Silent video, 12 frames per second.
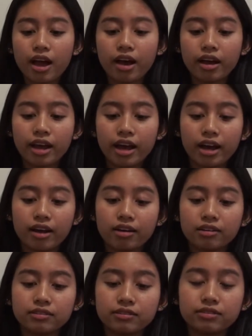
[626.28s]
I
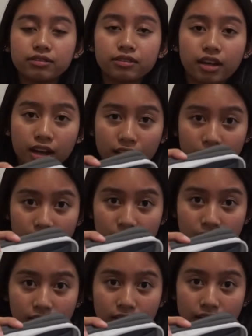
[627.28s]
have
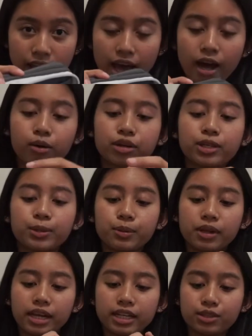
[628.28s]
the
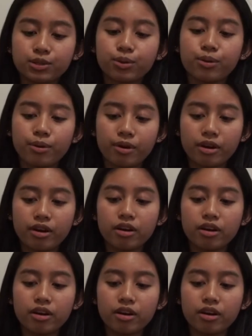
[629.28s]
calculator.